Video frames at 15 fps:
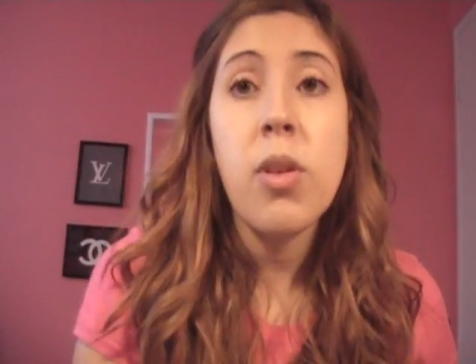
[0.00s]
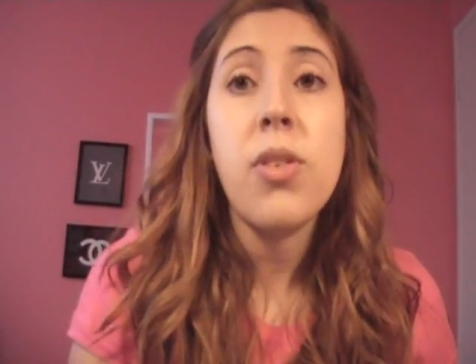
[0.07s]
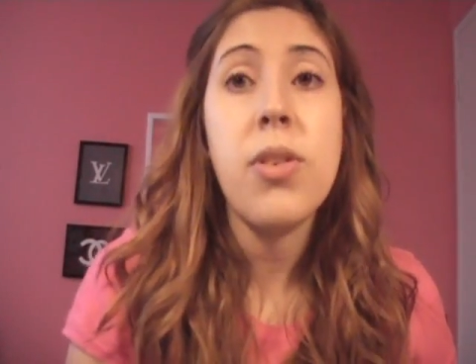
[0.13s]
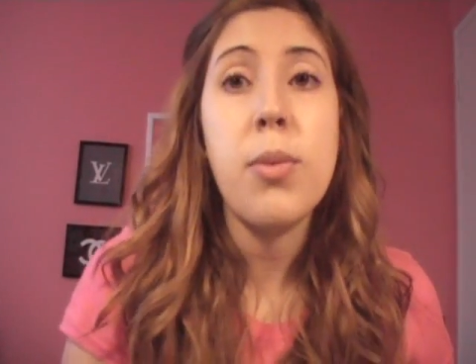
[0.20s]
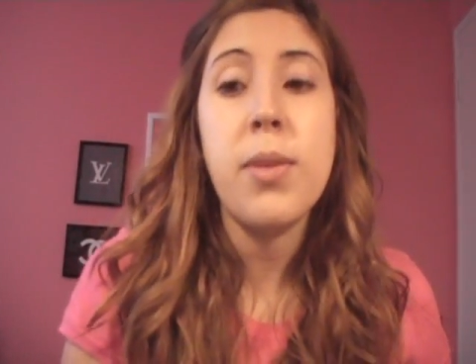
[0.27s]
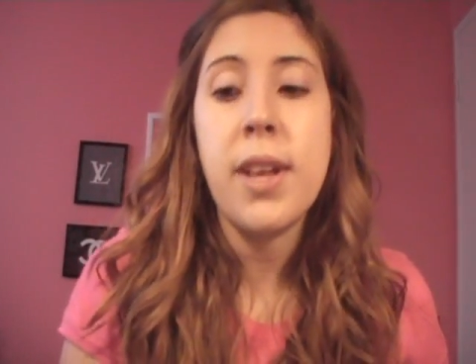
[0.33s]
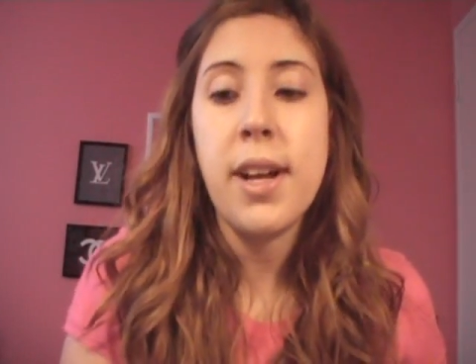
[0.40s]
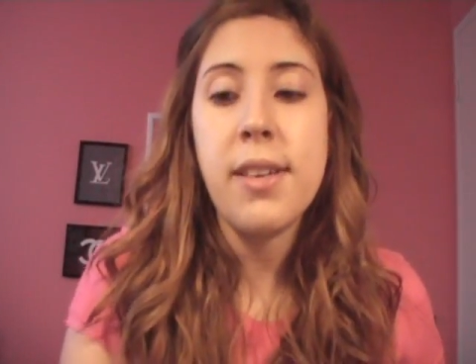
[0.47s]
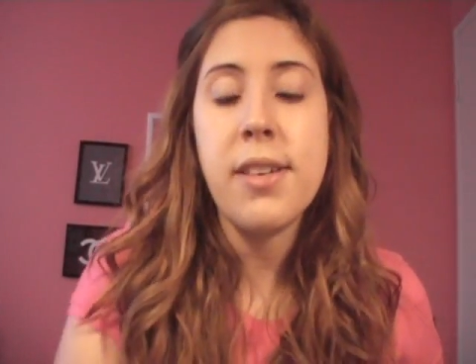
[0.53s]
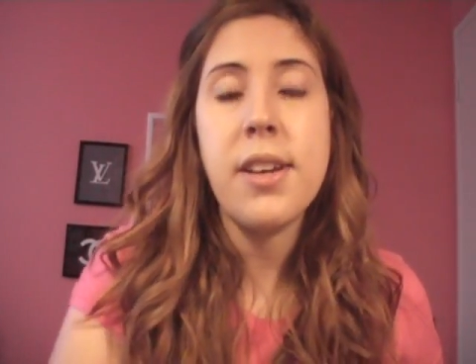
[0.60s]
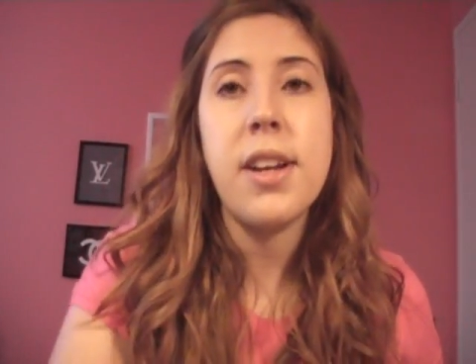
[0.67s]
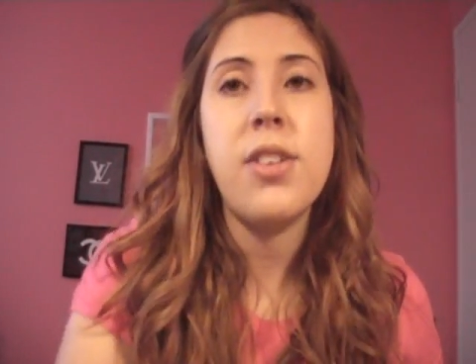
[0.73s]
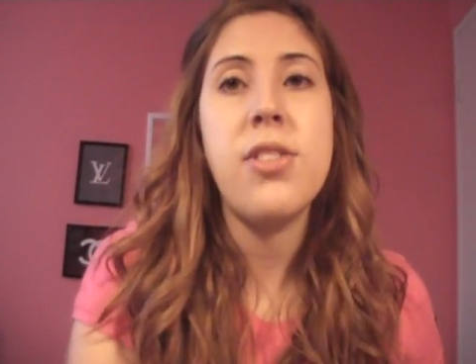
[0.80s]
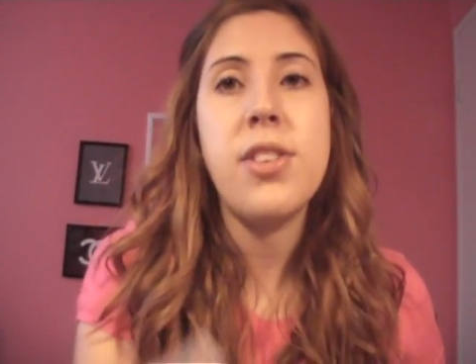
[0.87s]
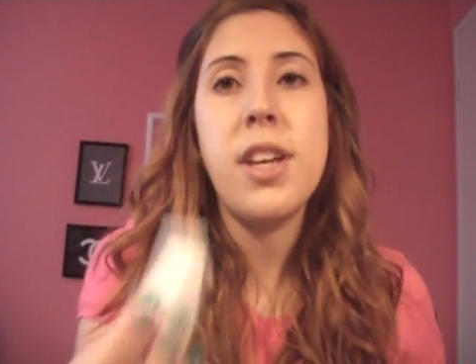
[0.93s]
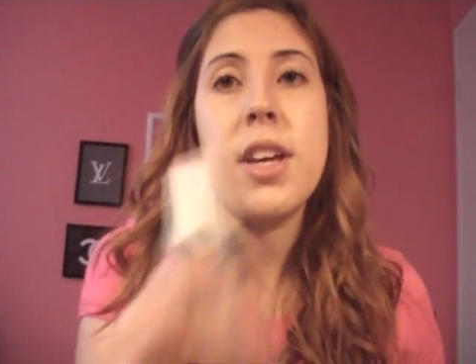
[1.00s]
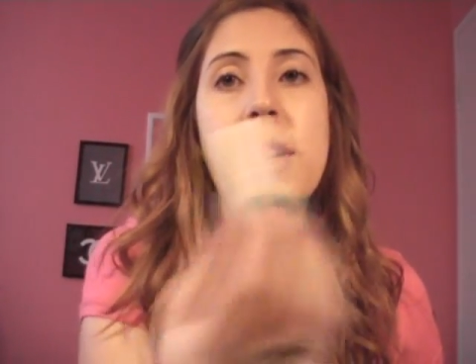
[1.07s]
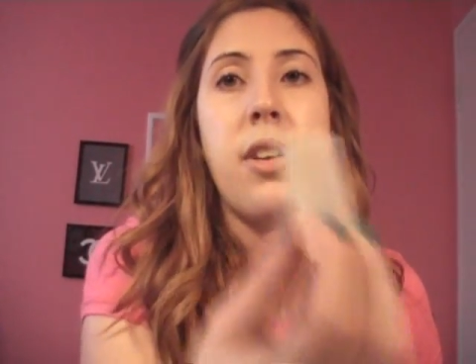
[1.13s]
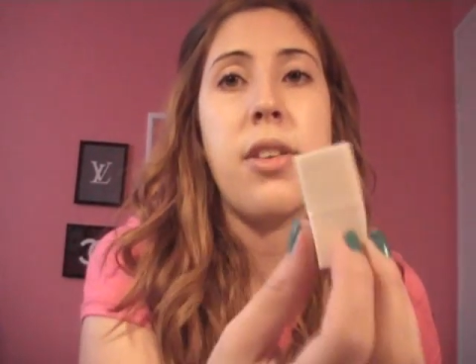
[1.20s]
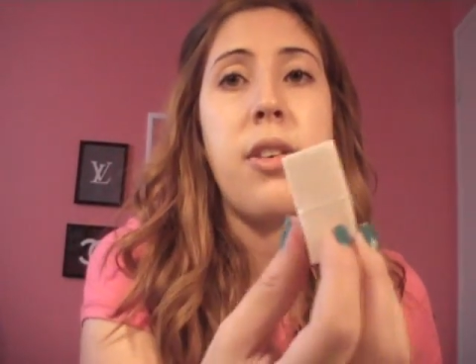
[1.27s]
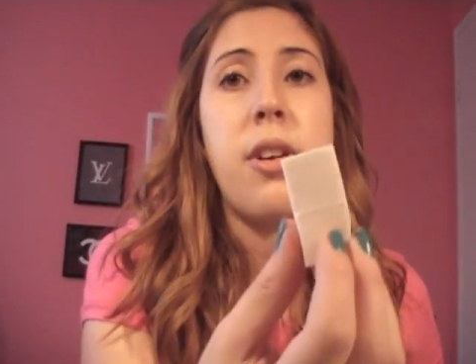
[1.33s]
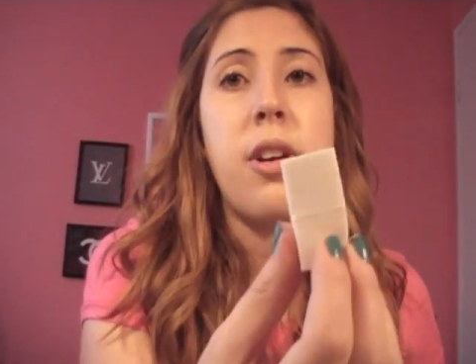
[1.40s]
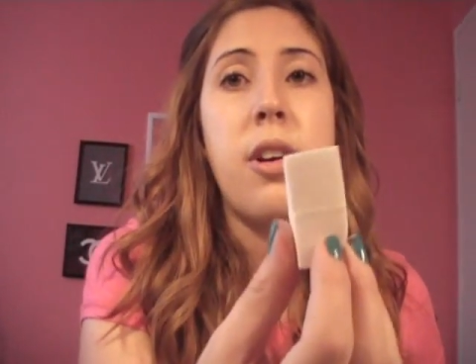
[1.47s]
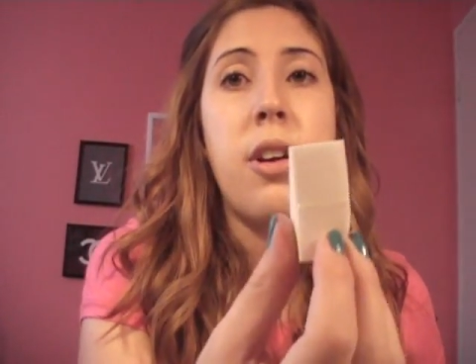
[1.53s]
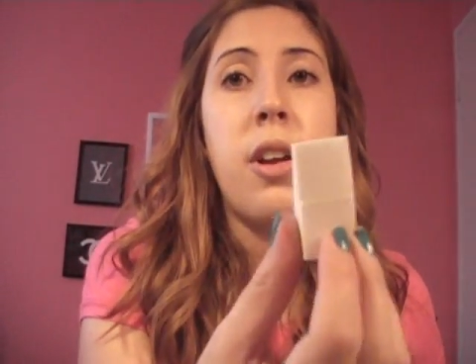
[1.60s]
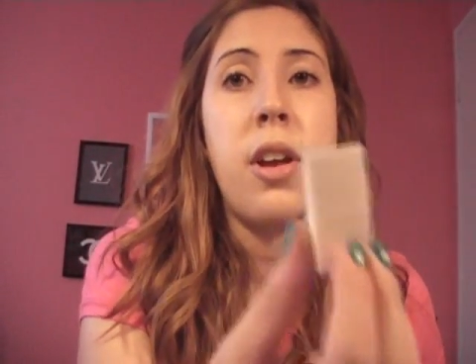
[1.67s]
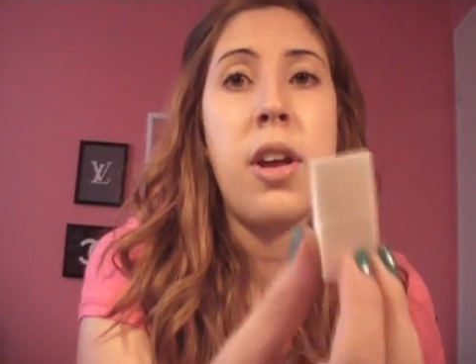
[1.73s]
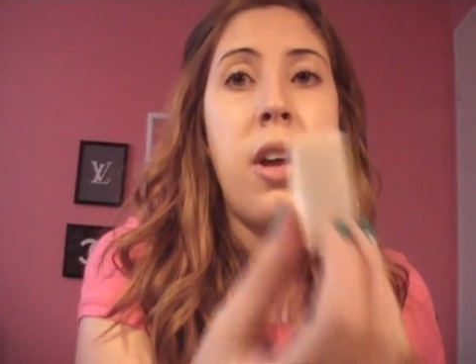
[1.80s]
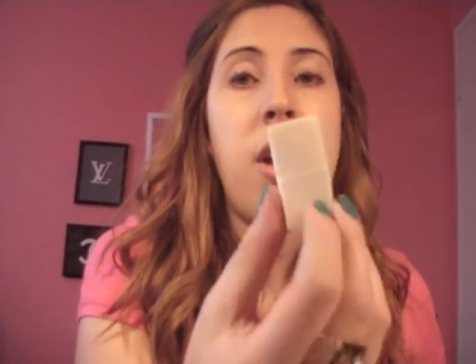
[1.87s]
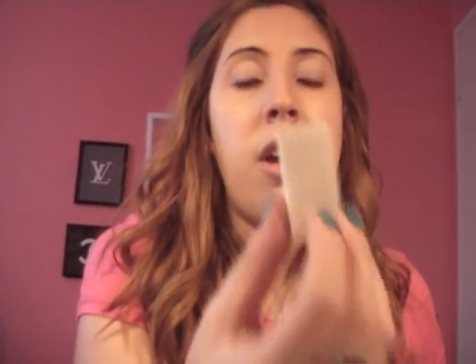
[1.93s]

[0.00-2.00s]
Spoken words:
So when that's done, I just take another